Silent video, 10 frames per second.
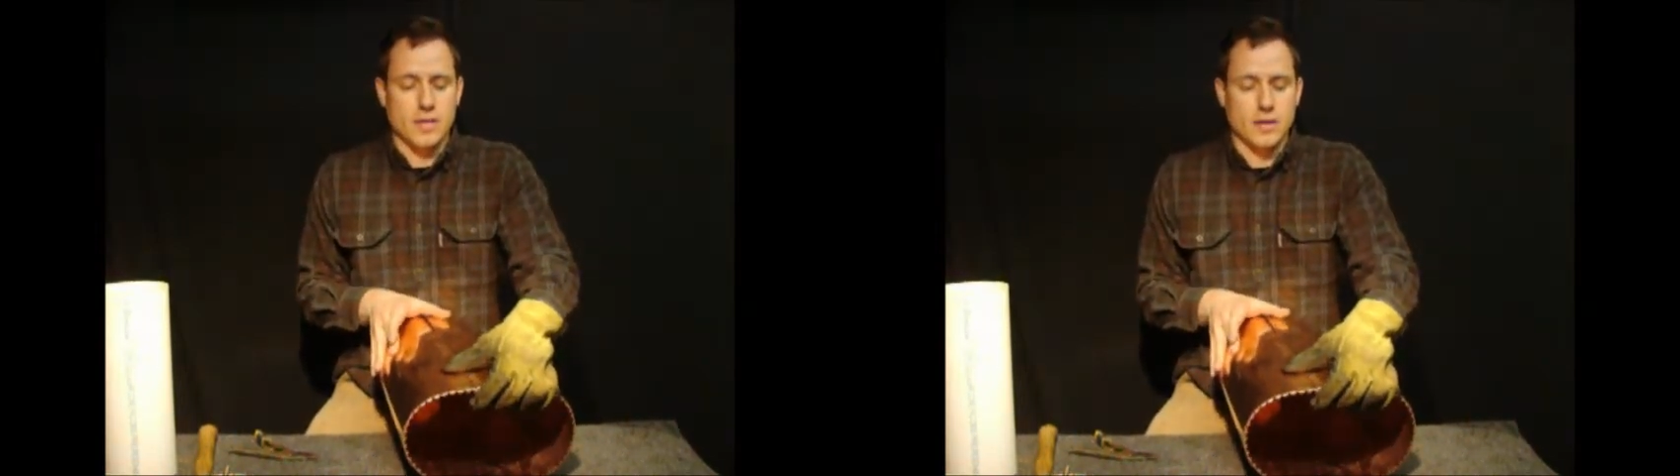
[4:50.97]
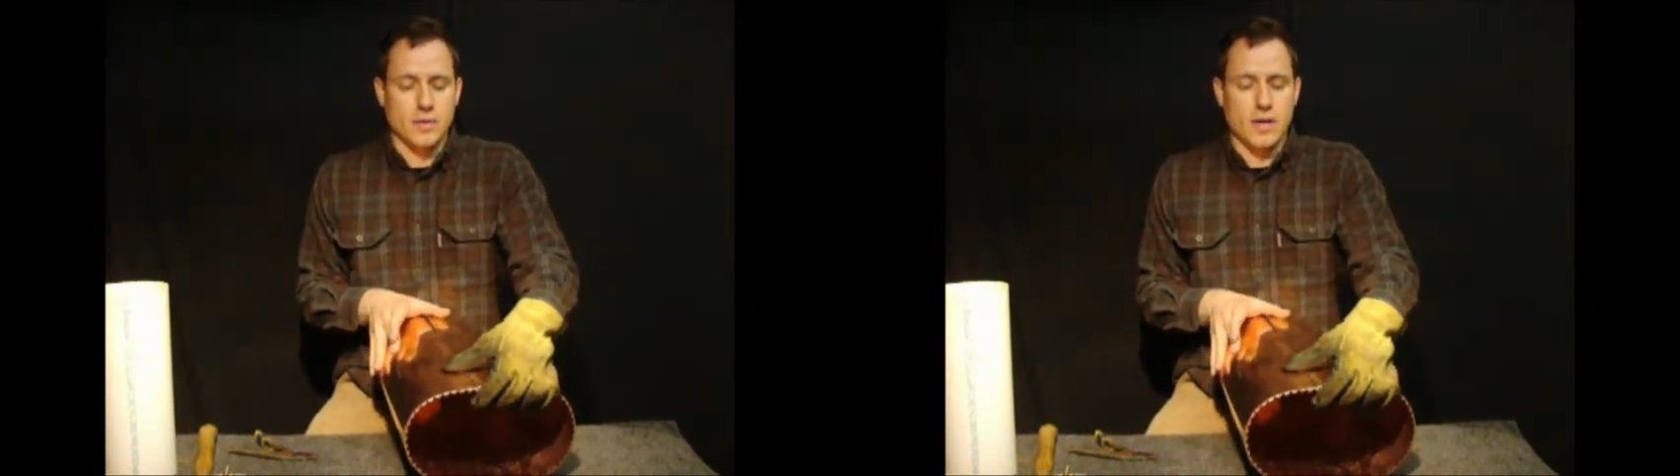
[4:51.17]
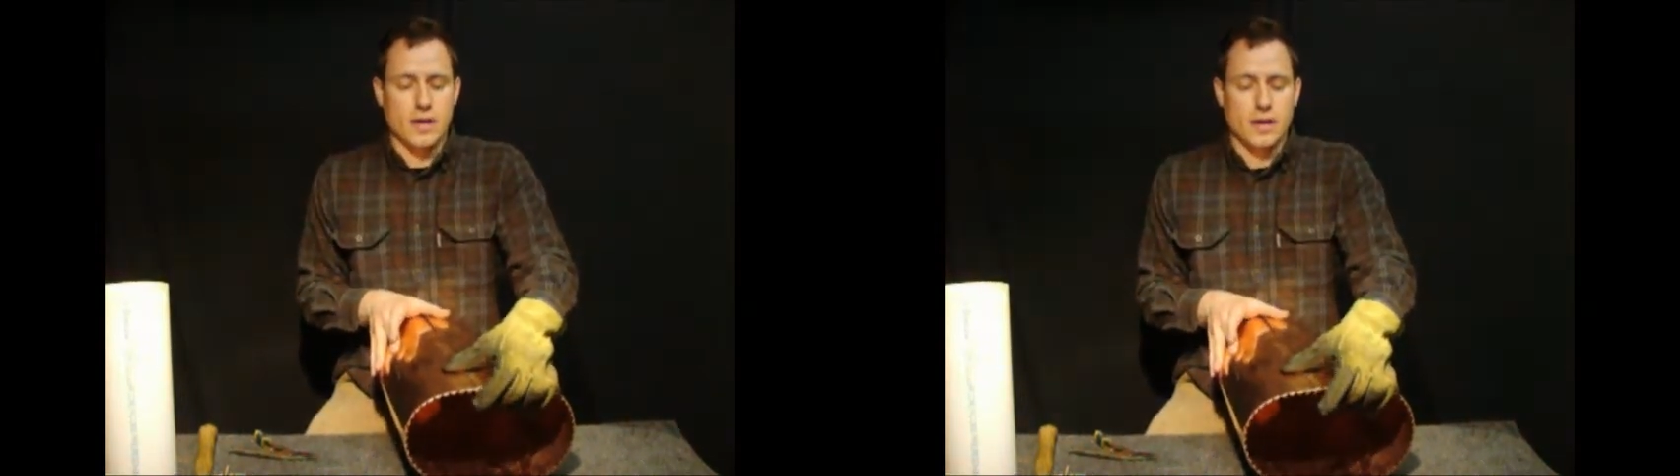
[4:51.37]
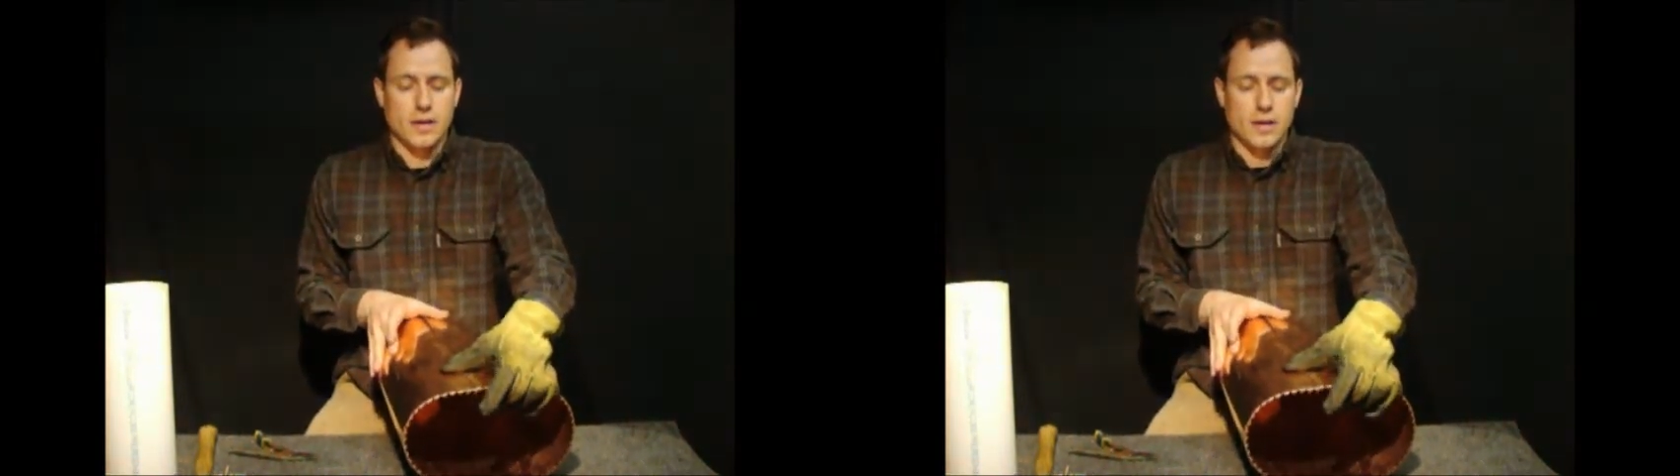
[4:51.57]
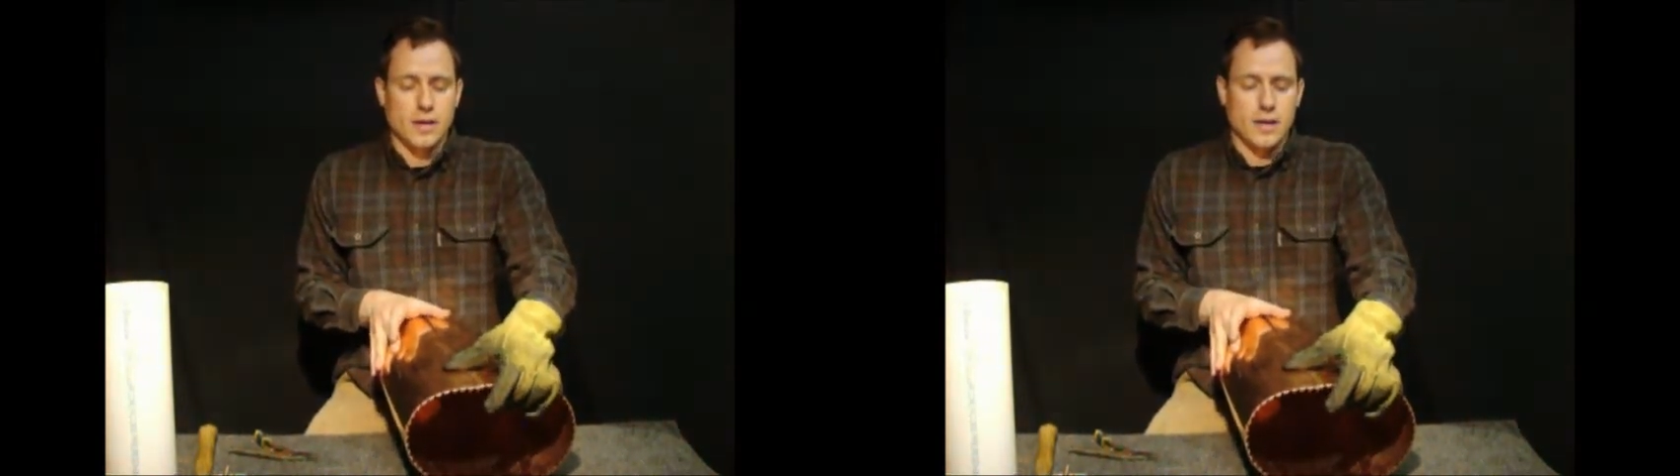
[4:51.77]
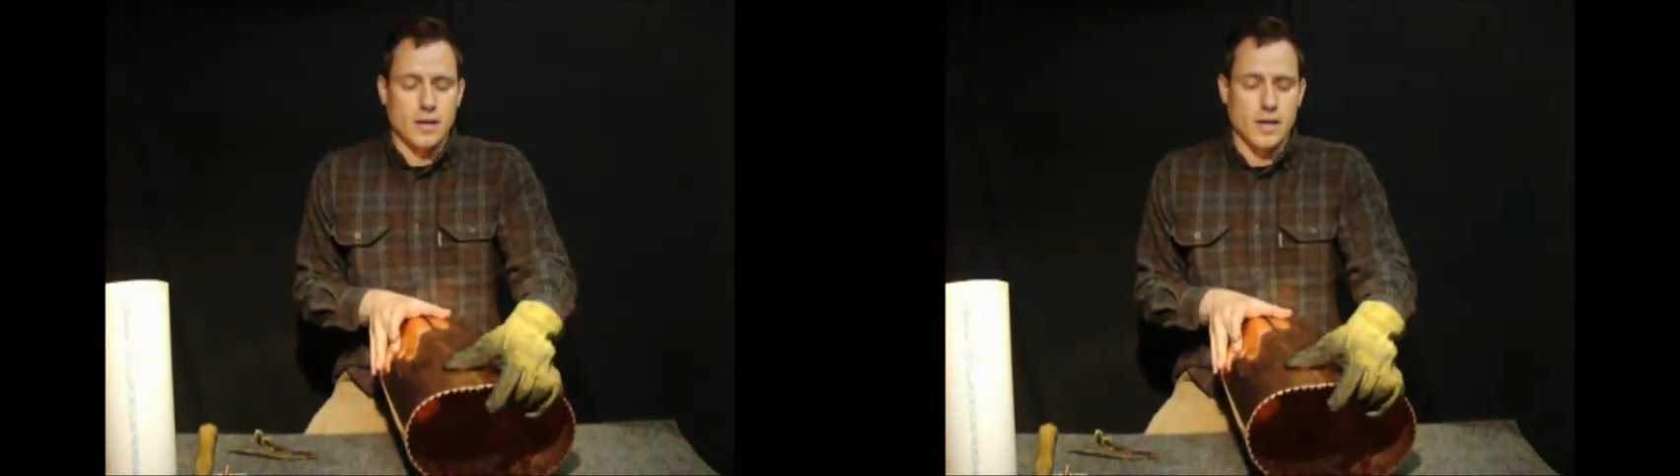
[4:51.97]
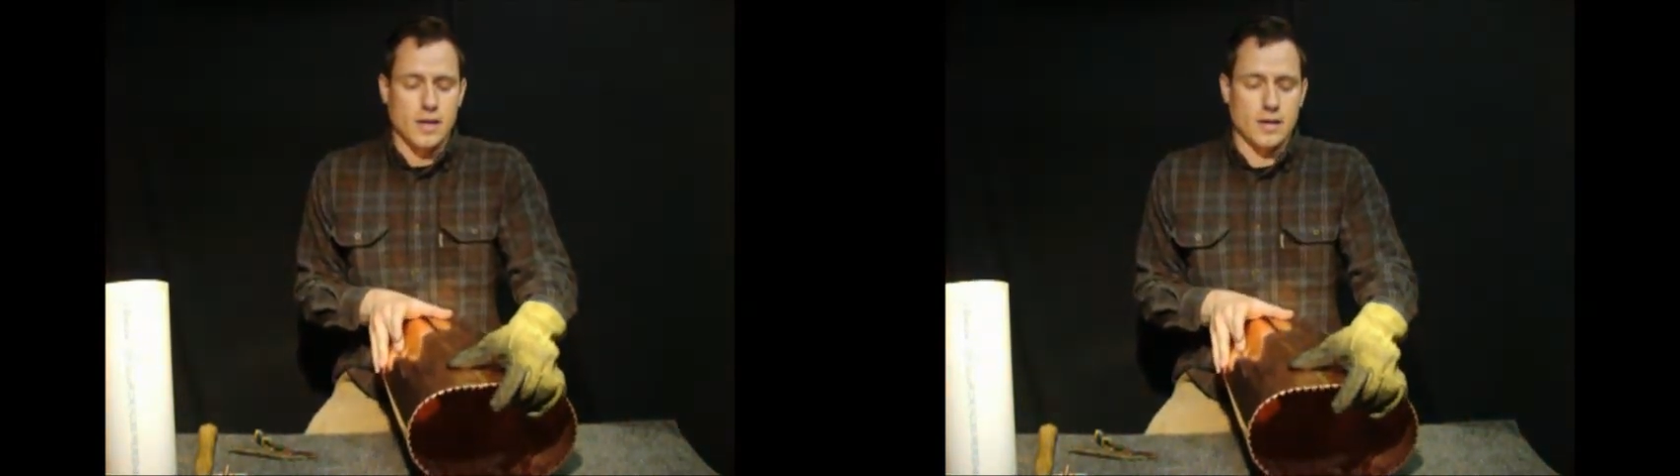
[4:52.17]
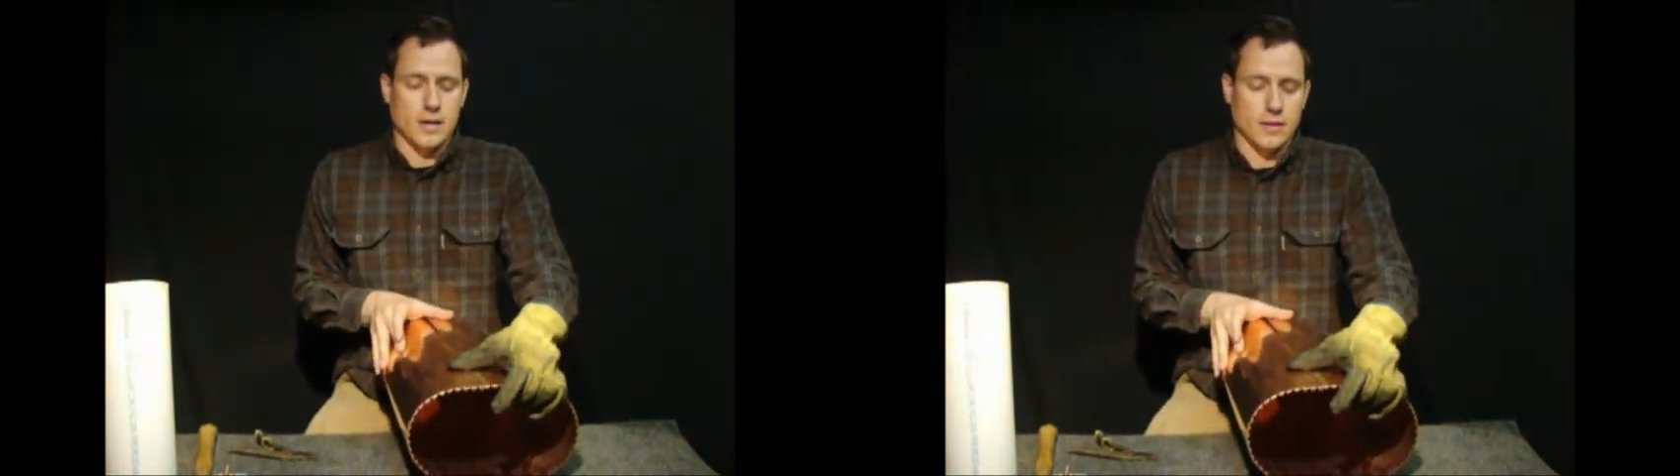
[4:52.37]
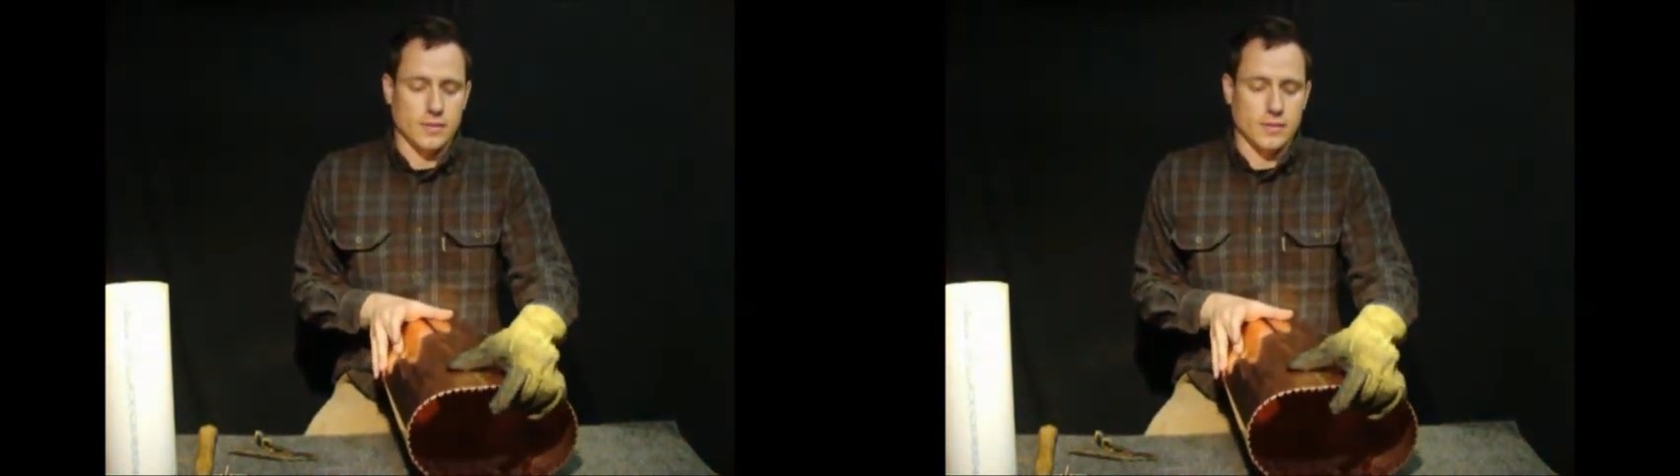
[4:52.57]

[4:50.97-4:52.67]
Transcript: the other end and